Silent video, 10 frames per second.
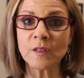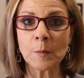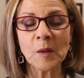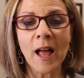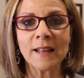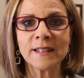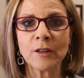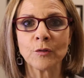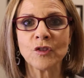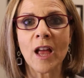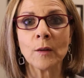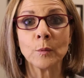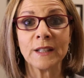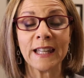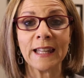supplies that your child
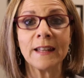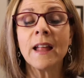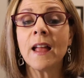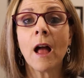would need,